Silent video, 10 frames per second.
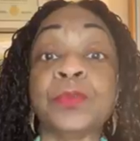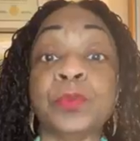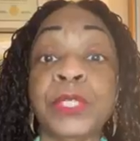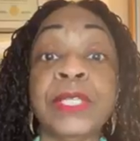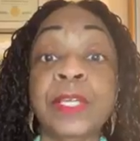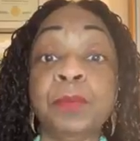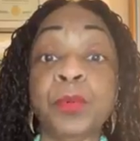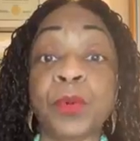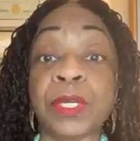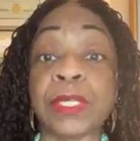really
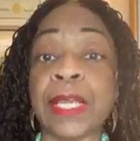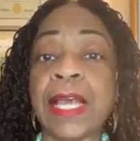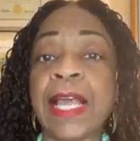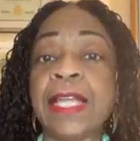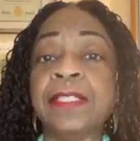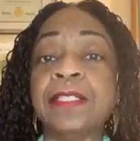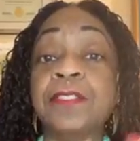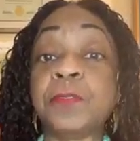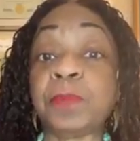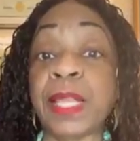important. And to
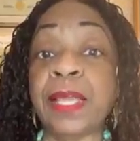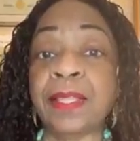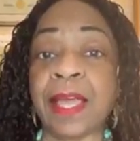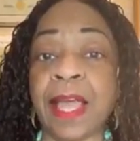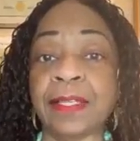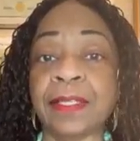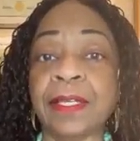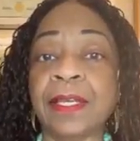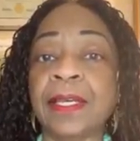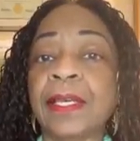display that,
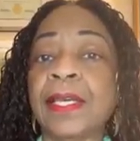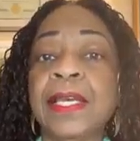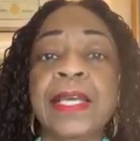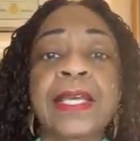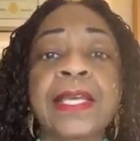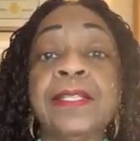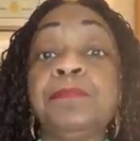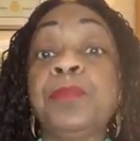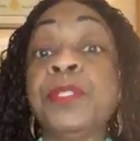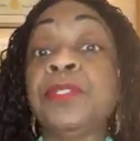it
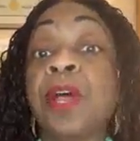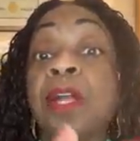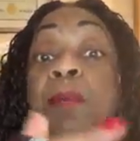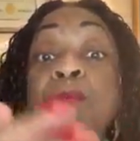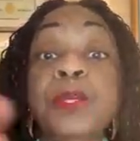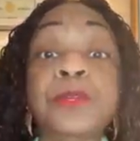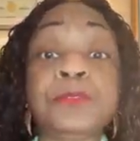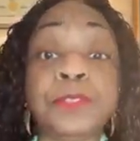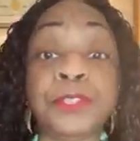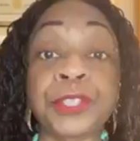puts on a
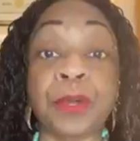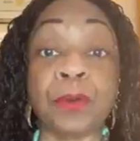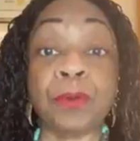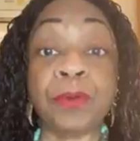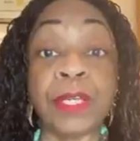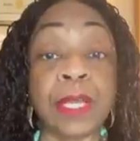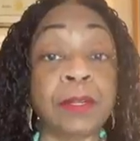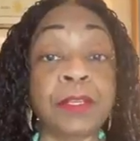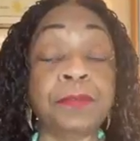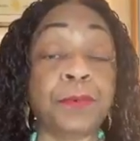beautiful show, not
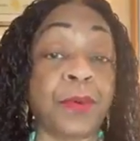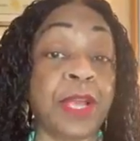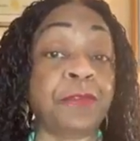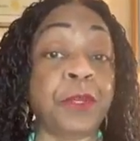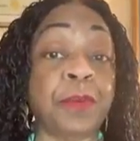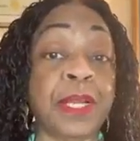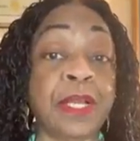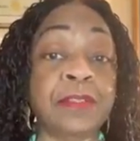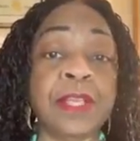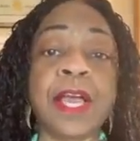only for everyone
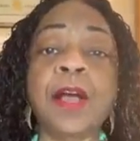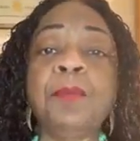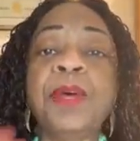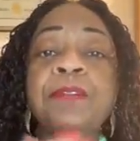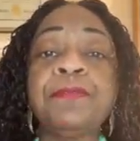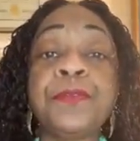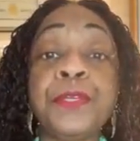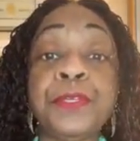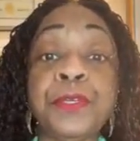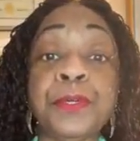else, but for
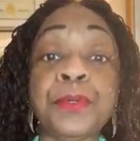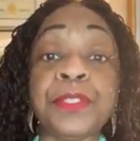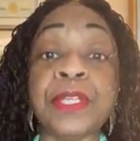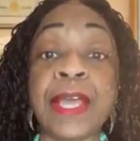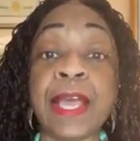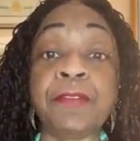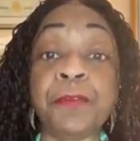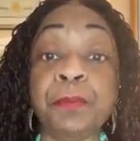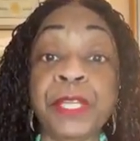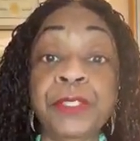you. It's an
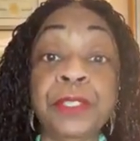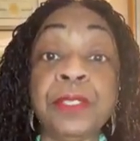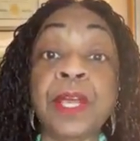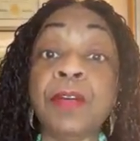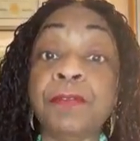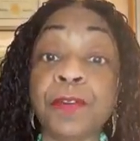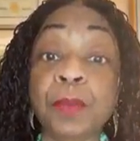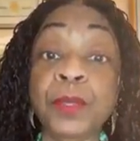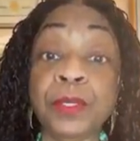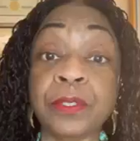affirmation
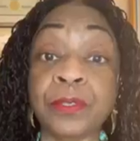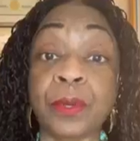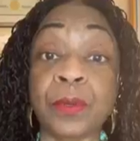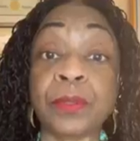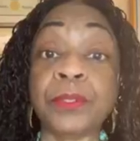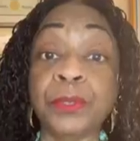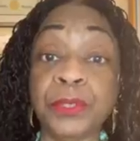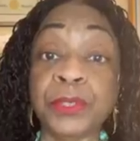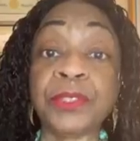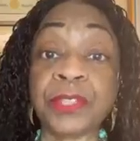from your soul to
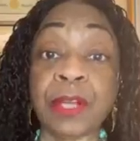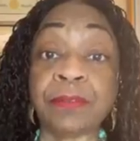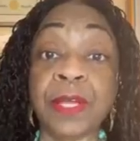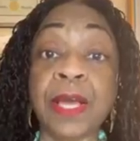yourself